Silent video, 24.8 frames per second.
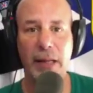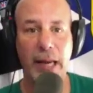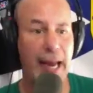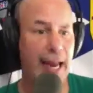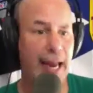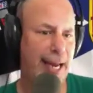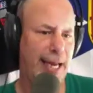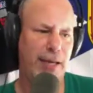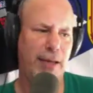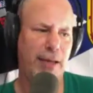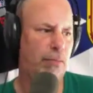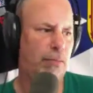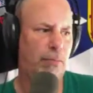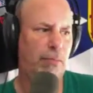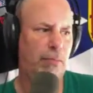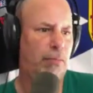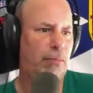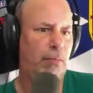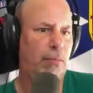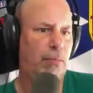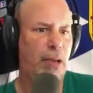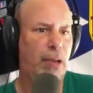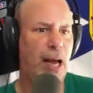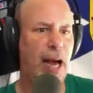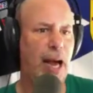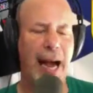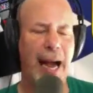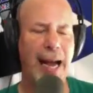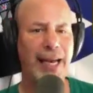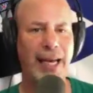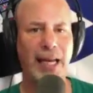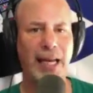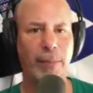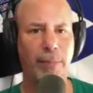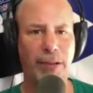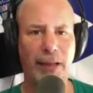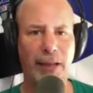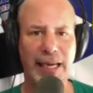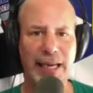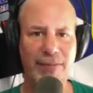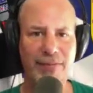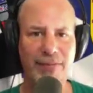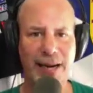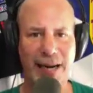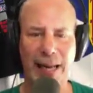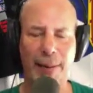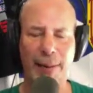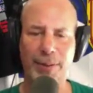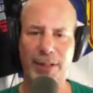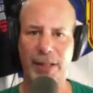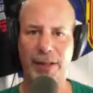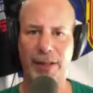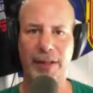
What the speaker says: And I got to believe 99%